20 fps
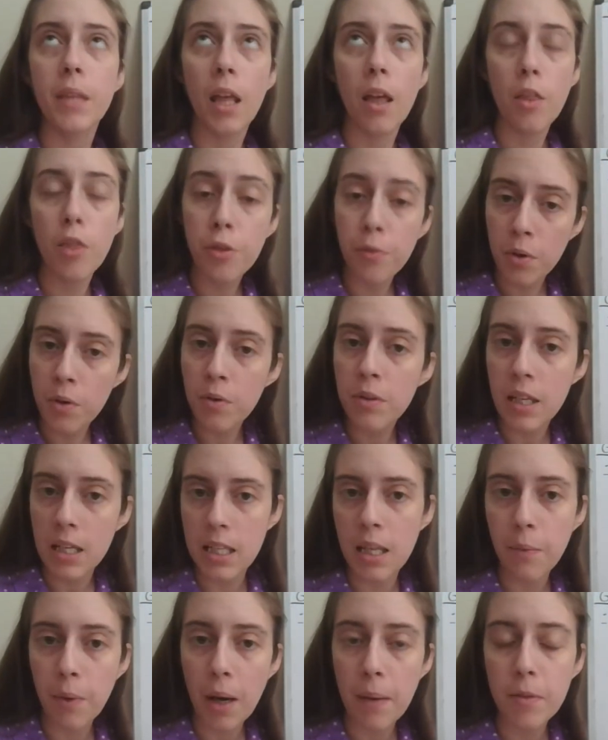Through this,
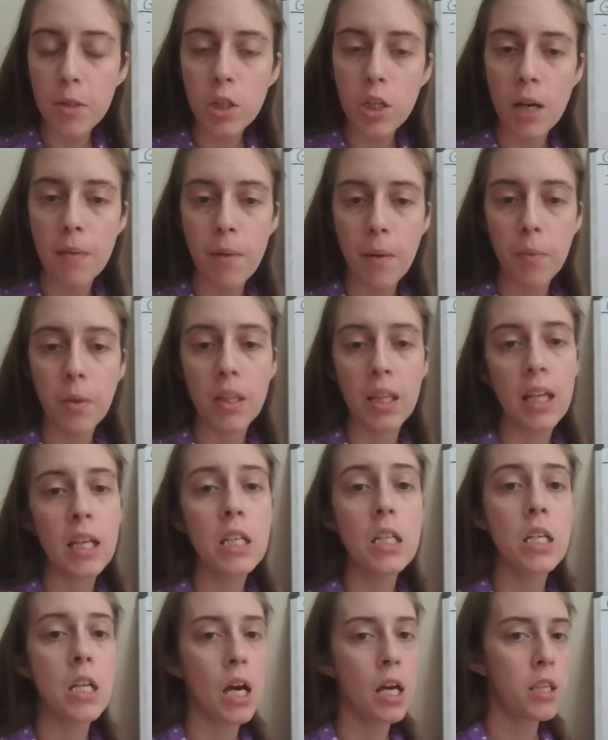they were able to come up with
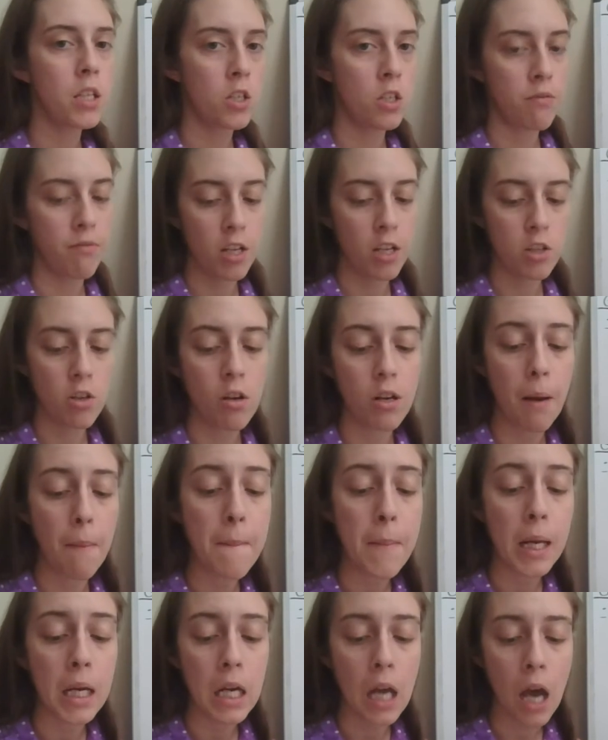another device called a
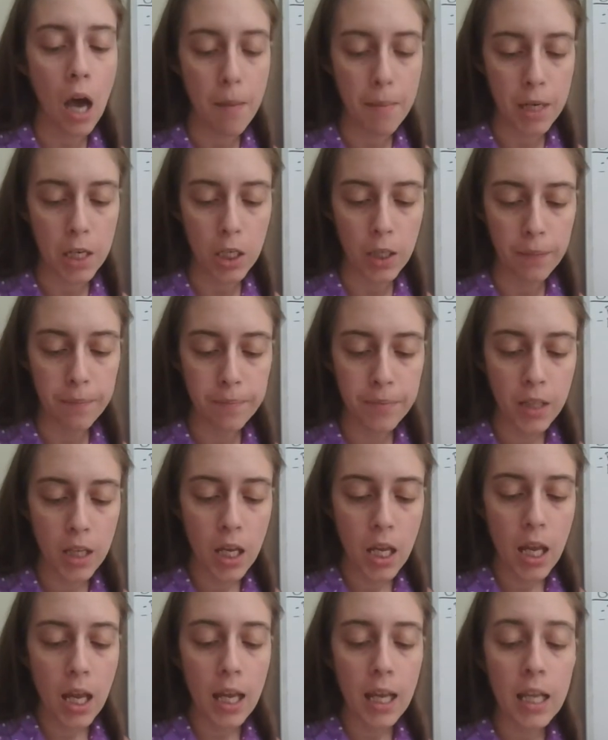manometer.
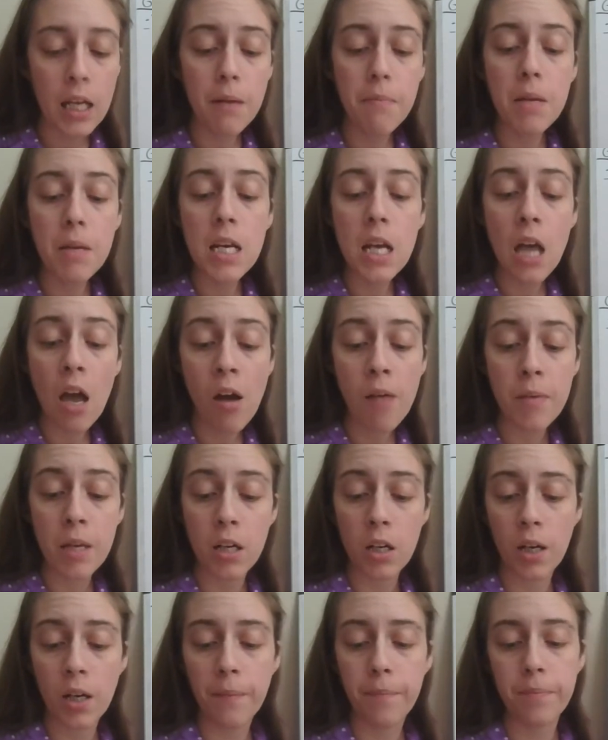In a
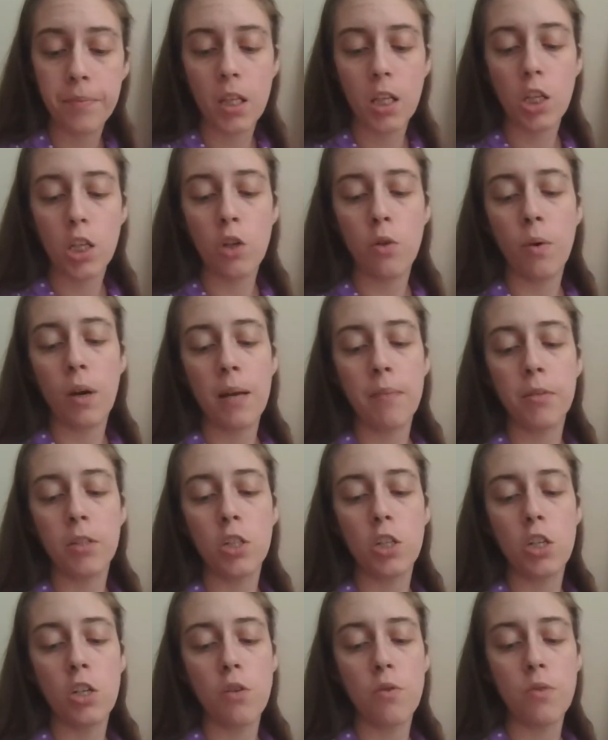manometer, you are able
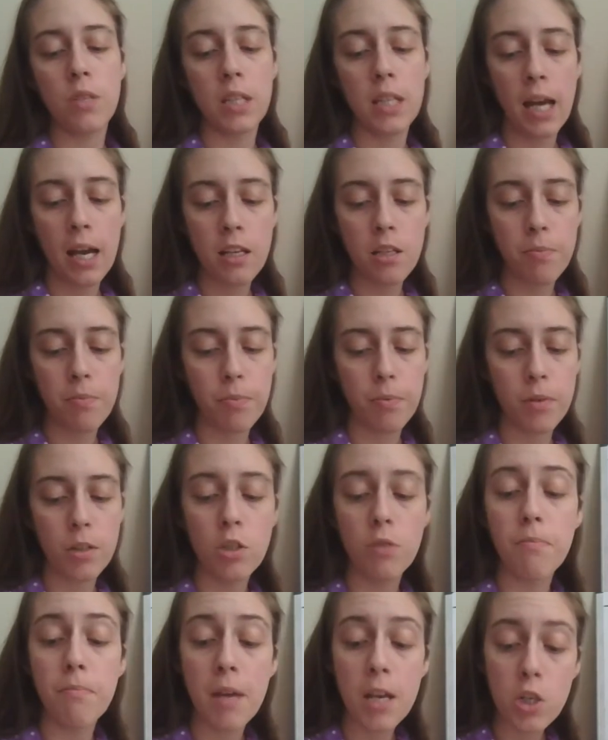to use
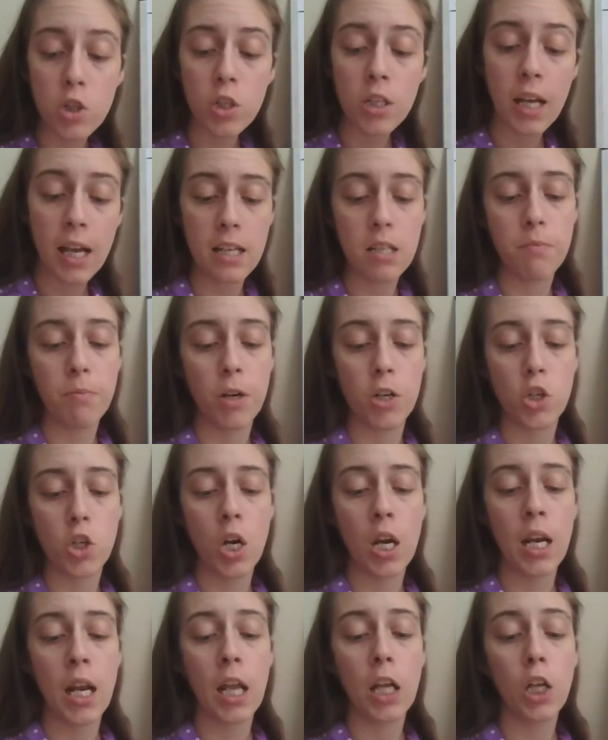to measure gas pressure
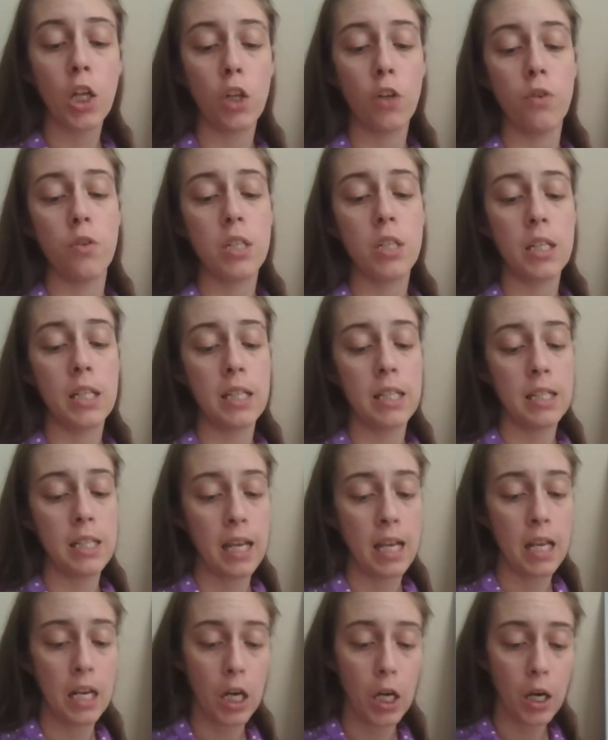in a closed
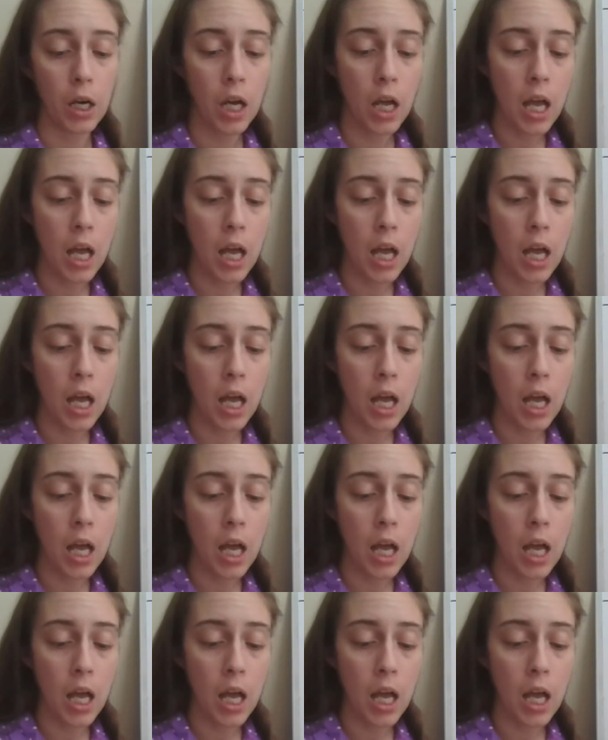container.